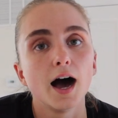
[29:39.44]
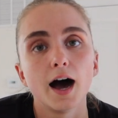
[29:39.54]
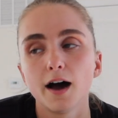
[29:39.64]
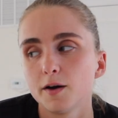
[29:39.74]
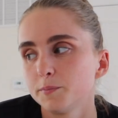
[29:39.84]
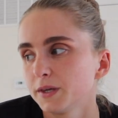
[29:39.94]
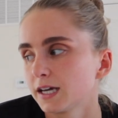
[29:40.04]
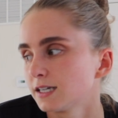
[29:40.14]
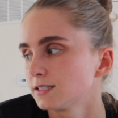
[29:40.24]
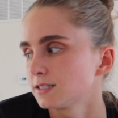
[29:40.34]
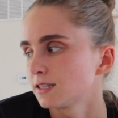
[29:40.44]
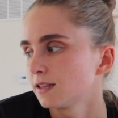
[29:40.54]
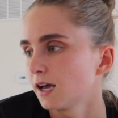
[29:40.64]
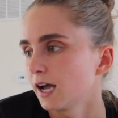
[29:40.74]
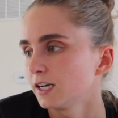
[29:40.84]
um, because
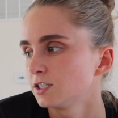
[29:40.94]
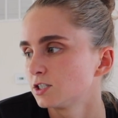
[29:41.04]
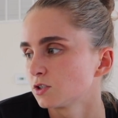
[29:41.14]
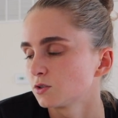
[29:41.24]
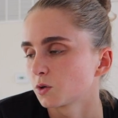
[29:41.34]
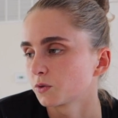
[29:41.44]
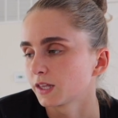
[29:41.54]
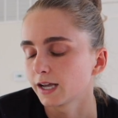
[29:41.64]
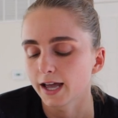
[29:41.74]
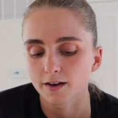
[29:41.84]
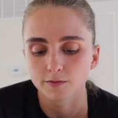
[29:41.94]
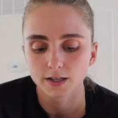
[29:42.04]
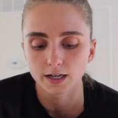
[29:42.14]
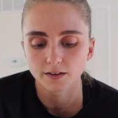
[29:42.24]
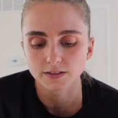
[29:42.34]
I just don't think I have
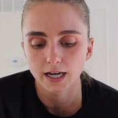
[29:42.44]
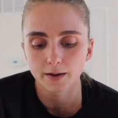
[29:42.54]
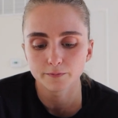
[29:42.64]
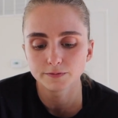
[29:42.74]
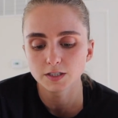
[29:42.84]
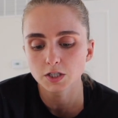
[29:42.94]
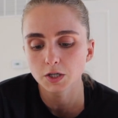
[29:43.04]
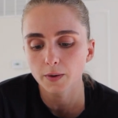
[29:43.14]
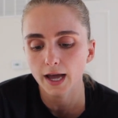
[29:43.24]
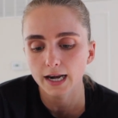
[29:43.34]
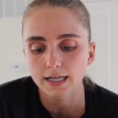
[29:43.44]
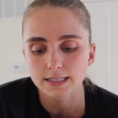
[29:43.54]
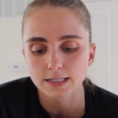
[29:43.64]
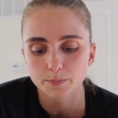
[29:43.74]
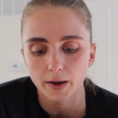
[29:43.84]
enough time to do
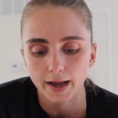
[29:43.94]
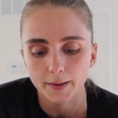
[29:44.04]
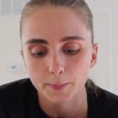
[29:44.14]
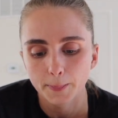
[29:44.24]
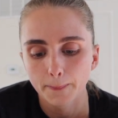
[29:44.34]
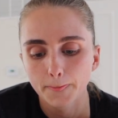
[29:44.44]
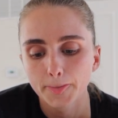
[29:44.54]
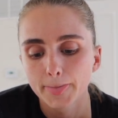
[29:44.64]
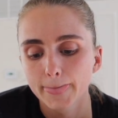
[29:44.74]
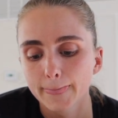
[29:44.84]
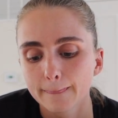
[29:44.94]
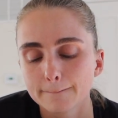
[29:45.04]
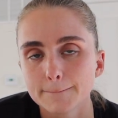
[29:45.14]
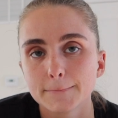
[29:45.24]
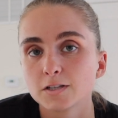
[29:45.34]
edits, but
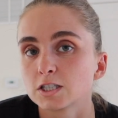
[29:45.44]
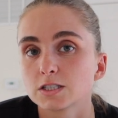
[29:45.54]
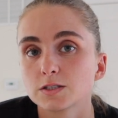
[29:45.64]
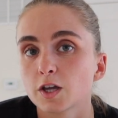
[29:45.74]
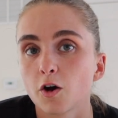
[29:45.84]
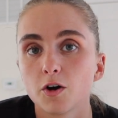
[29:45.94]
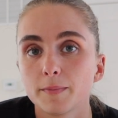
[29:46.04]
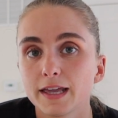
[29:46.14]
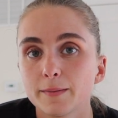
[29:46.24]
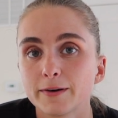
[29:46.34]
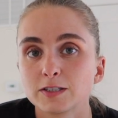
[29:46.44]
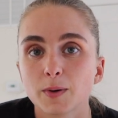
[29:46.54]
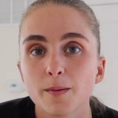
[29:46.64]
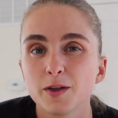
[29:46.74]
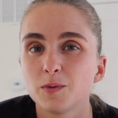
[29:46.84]
just go on my emails,
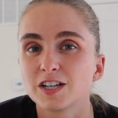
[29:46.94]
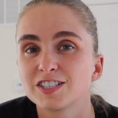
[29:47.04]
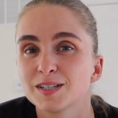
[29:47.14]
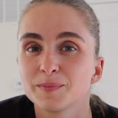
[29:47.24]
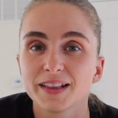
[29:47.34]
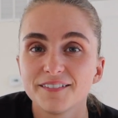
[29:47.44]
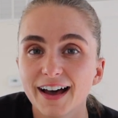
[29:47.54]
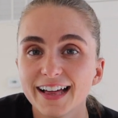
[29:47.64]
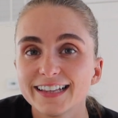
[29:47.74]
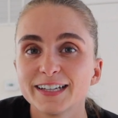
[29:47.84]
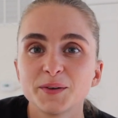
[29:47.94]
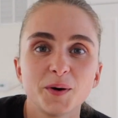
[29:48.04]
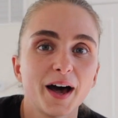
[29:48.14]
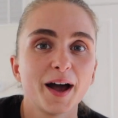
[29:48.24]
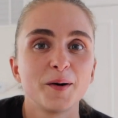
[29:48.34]
probably watch some Love Island
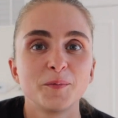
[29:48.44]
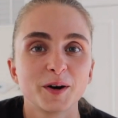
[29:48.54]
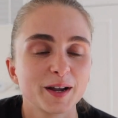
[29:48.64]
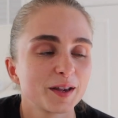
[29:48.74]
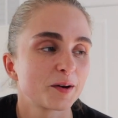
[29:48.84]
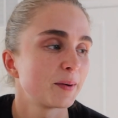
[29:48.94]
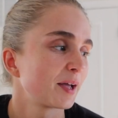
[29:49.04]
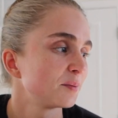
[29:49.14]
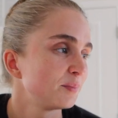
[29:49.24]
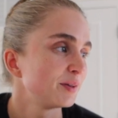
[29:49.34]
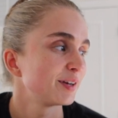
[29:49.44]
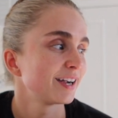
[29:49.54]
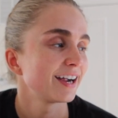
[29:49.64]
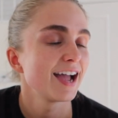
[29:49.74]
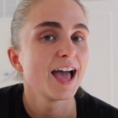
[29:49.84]
while I'm working on my
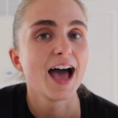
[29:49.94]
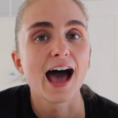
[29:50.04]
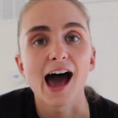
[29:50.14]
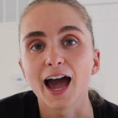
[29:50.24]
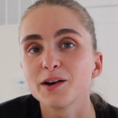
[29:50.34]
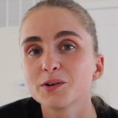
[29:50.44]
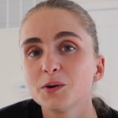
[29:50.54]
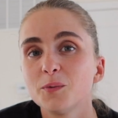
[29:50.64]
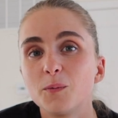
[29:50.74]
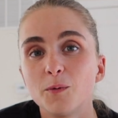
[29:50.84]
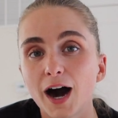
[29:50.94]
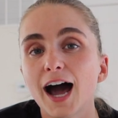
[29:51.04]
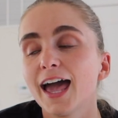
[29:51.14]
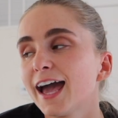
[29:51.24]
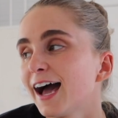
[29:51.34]
computer. I don't know
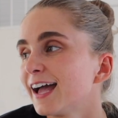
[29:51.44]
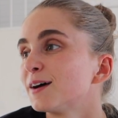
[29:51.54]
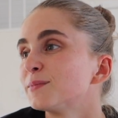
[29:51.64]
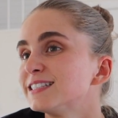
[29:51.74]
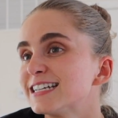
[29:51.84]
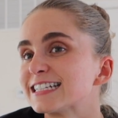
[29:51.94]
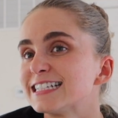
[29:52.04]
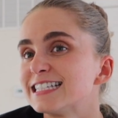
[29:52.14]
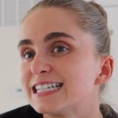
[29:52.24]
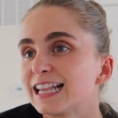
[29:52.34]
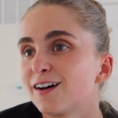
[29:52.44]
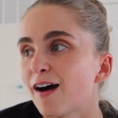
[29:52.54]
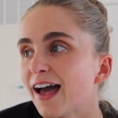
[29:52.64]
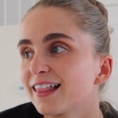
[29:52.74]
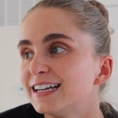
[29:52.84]
why I am addicted to Love
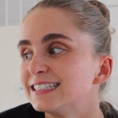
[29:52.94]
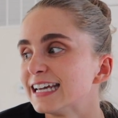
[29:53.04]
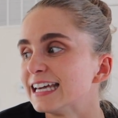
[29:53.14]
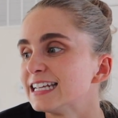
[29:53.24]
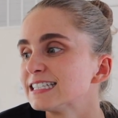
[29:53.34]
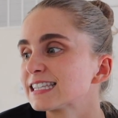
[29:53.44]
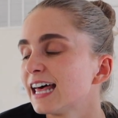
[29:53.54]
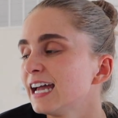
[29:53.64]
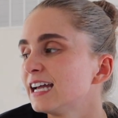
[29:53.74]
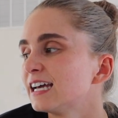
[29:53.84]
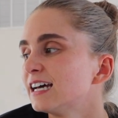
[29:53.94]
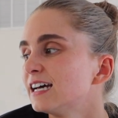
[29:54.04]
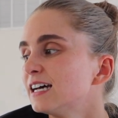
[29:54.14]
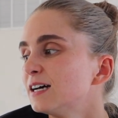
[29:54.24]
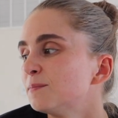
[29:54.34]
Island. It is like
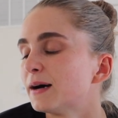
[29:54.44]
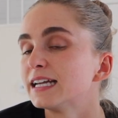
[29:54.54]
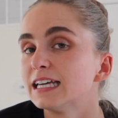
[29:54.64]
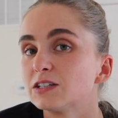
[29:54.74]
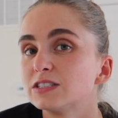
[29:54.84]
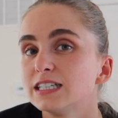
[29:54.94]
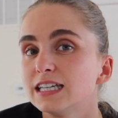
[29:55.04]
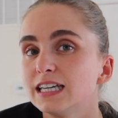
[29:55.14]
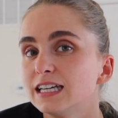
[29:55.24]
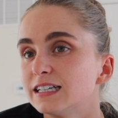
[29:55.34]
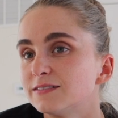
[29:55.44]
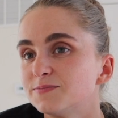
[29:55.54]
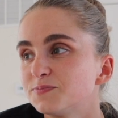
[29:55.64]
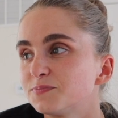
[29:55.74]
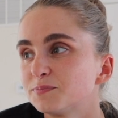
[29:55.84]
my guilty
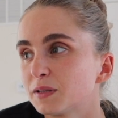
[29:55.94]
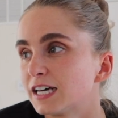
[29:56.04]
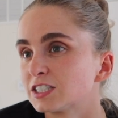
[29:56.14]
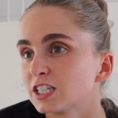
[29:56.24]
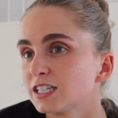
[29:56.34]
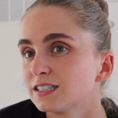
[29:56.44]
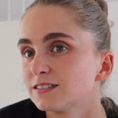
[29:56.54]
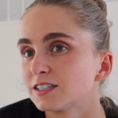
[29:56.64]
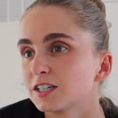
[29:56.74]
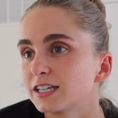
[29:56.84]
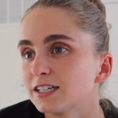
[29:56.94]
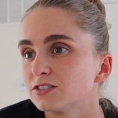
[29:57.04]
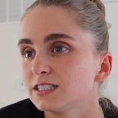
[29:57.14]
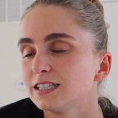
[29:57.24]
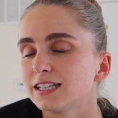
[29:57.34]
pleasure or
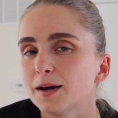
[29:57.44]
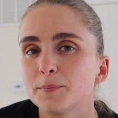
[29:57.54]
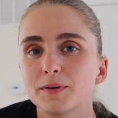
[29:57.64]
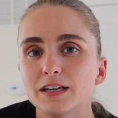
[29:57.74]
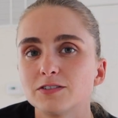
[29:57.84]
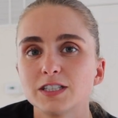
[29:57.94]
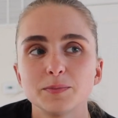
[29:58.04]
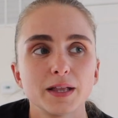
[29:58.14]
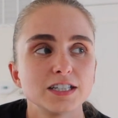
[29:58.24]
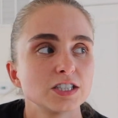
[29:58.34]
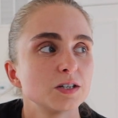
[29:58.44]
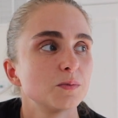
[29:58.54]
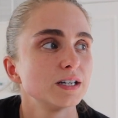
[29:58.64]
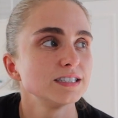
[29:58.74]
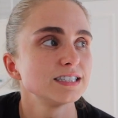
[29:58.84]
guilty, not guilty pleasure.
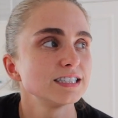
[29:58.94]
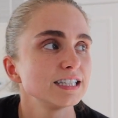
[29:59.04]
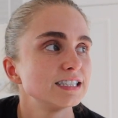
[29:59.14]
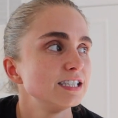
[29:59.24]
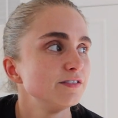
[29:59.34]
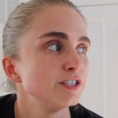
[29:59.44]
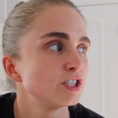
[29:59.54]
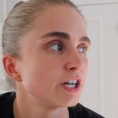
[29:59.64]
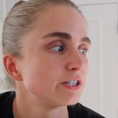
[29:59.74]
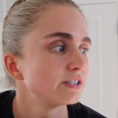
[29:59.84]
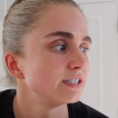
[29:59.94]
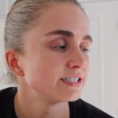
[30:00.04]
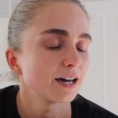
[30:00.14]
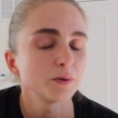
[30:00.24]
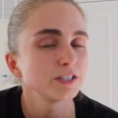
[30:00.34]
What is the like TV show?
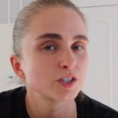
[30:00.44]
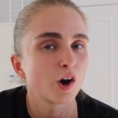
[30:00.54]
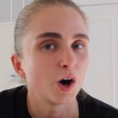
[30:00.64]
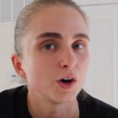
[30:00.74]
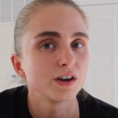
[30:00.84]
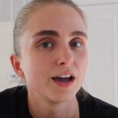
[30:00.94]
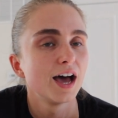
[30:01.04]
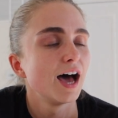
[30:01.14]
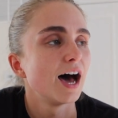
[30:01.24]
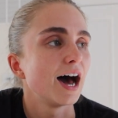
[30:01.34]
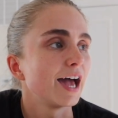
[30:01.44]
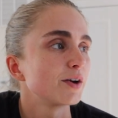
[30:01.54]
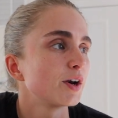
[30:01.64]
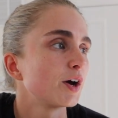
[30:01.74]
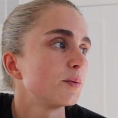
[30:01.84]
Is that what called? I
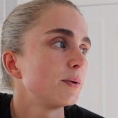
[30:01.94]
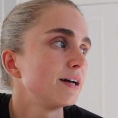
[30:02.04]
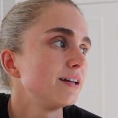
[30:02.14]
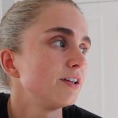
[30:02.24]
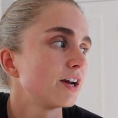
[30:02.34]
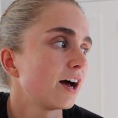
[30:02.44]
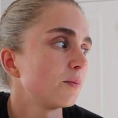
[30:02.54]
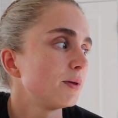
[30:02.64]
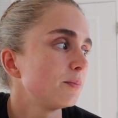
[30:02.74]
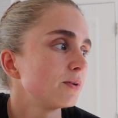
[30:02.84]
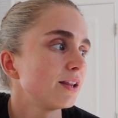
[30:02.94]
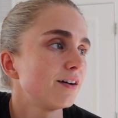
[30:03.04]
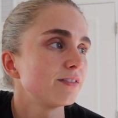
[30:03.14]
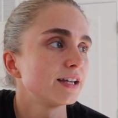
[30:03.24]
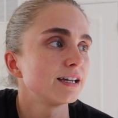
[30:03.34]
don't know, but you know how people
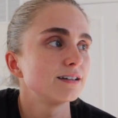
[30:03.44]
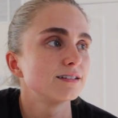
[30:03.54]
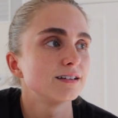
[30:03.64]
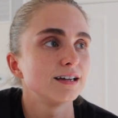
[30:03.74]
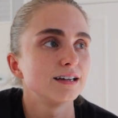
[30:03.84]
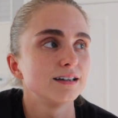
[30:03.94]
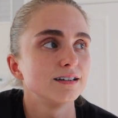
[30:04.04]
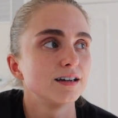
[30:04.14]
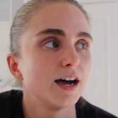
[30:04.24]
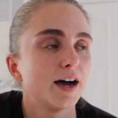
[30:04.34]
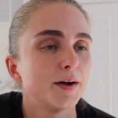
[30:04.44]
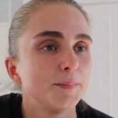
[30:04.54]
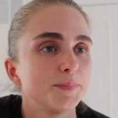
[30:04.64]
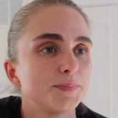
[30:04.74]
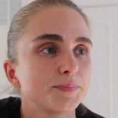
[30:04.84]
love like
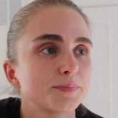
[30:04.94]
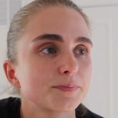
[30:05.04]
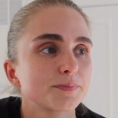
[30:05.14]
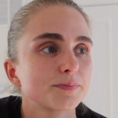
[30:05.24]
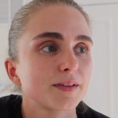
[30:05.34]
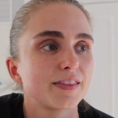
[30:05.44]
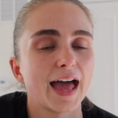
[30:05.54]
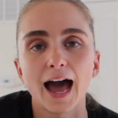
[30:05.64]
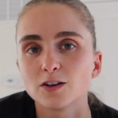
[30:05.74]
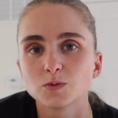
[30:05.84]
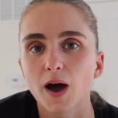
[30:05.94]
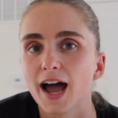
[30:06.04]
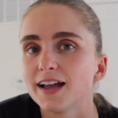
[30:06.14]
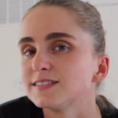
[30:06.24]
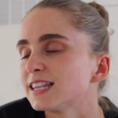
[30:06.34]
um, The
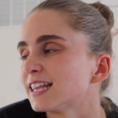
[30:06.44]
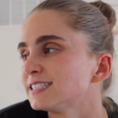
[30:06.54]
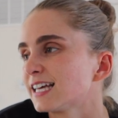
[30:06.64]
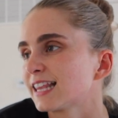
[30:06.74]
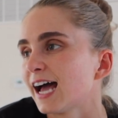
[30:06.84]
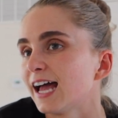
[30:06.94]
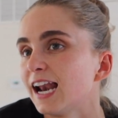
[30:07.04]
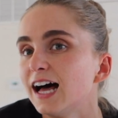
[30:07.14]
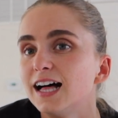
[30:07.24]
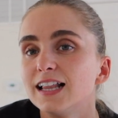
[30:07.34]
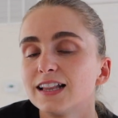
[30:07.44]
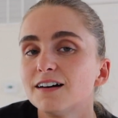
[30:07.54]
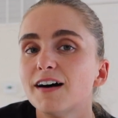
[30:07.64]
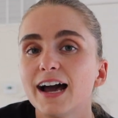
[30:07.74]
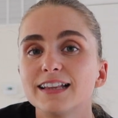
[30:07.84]
Housewives and things like that.
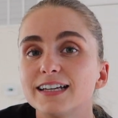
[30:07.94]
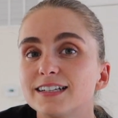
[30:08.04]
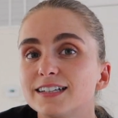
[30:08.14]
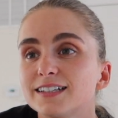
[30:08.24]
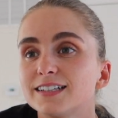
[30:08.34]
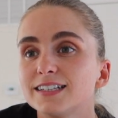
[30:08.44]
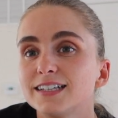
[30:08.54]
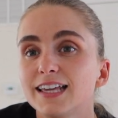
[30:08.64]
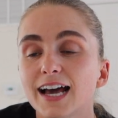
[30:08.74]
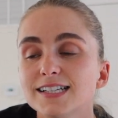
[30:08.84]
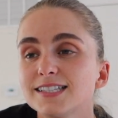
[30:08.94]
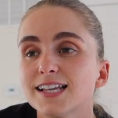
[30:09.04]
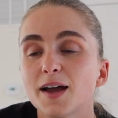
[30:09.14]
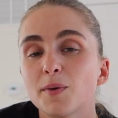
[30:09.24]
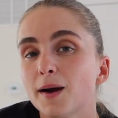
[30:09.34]
Love Island. Yes,
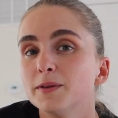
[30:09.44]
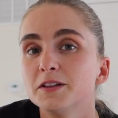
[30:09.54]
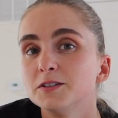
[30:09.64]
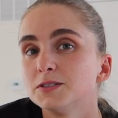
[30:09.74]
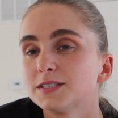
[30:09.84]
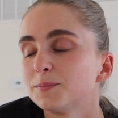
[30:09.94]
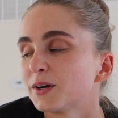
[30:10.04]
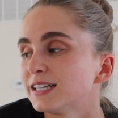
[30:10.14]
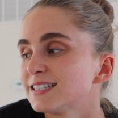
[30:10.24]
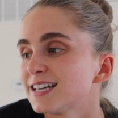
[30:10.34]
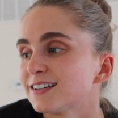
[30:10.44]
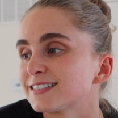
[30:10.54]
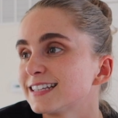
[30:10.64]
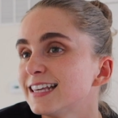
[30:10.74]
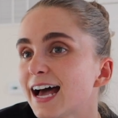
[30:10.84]
I probably lose some brain cells.
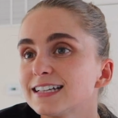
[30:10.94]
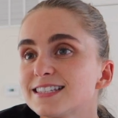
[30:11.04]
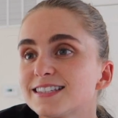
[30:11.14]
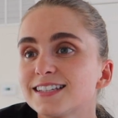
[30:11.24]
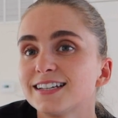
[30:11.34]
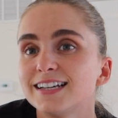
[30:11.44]
Yes,